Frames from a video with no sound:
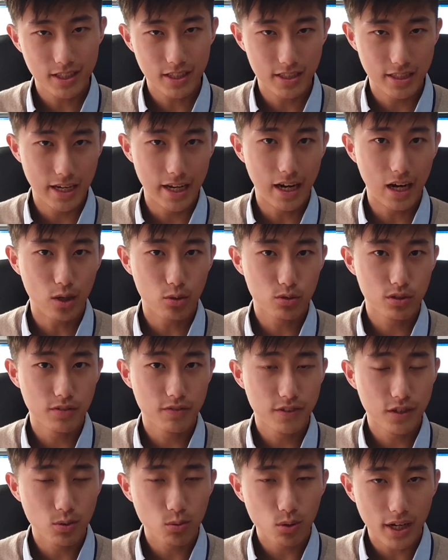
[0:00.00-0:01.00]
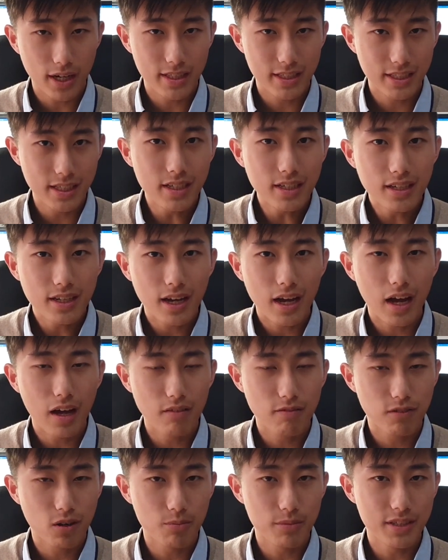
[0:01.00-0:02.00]
day, I'll review what I did. And
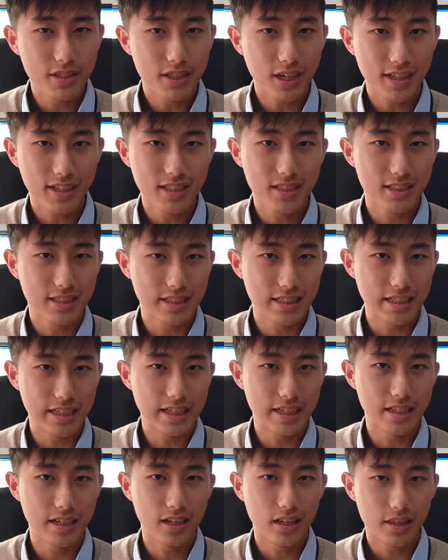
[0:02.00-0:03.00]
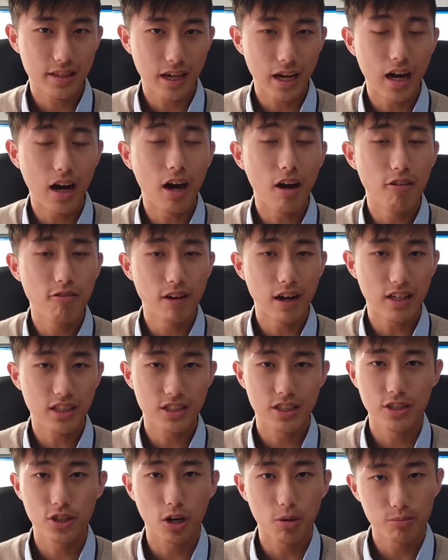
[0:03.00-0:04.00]
from this, I can see that I've
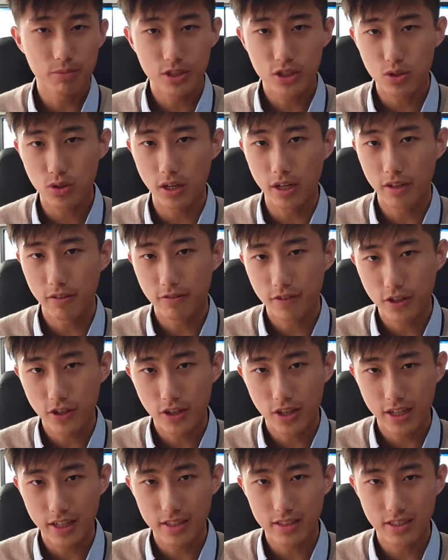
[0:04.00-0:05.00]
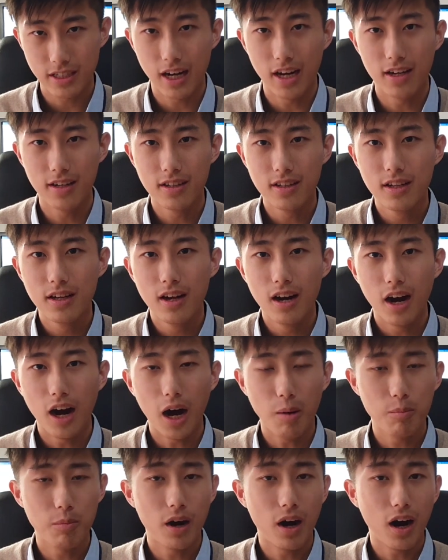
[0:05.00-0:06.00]
actually accomplished quite a few things that
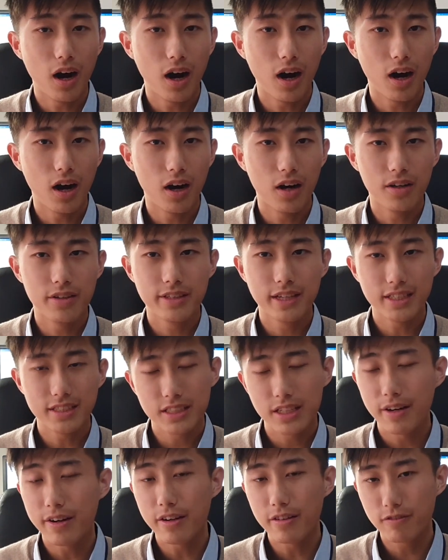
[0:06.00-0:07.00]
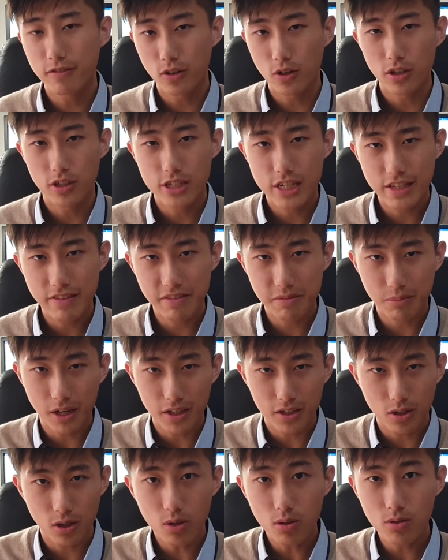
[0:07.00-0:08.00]
are necessary for achieving my
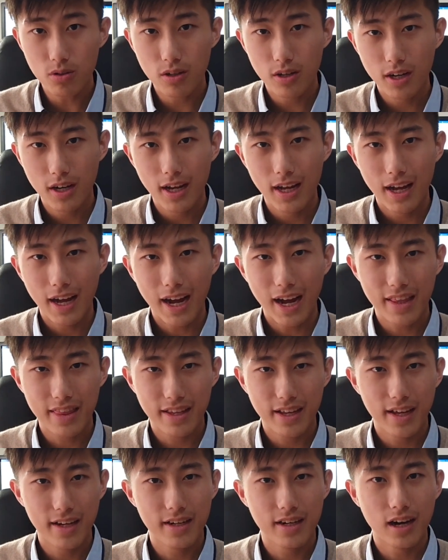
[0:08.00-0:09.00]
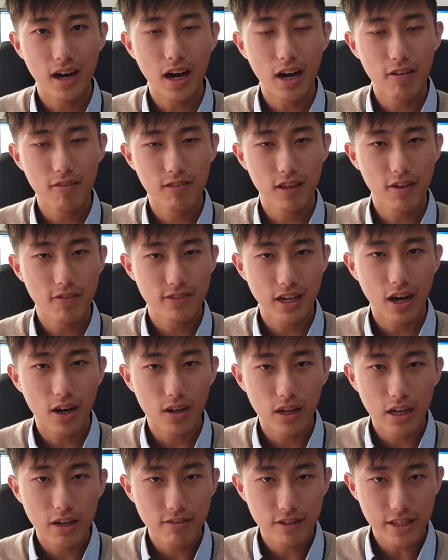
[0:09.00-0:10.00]
goal. And then I've left
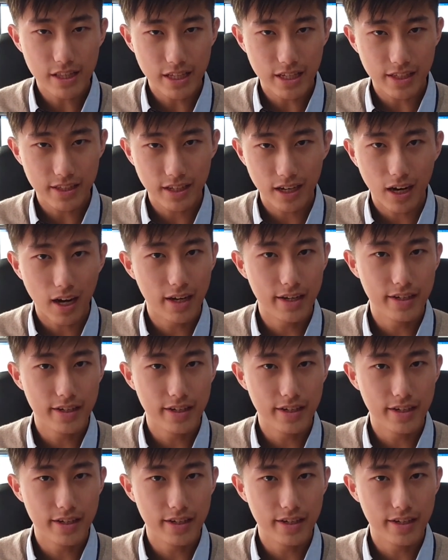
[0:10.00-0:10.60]
out everything that I